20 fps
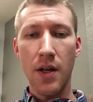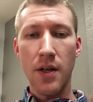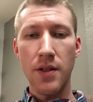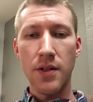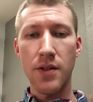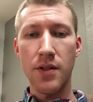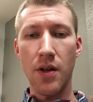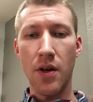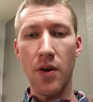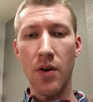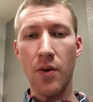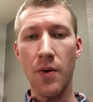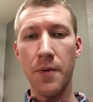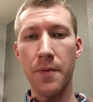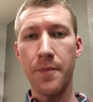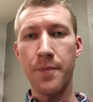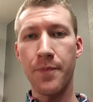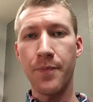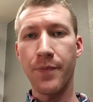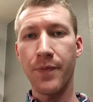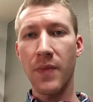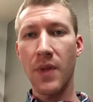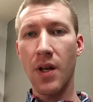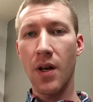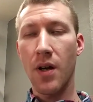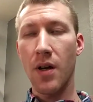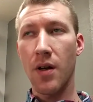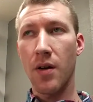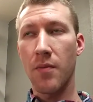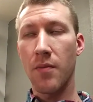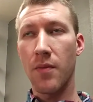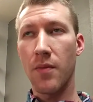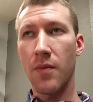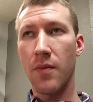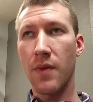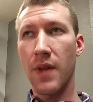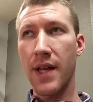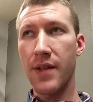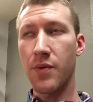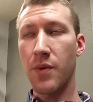So
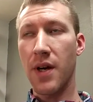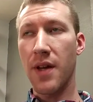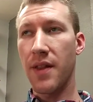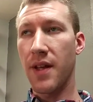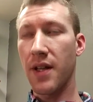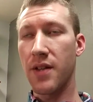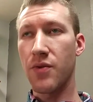that's why I think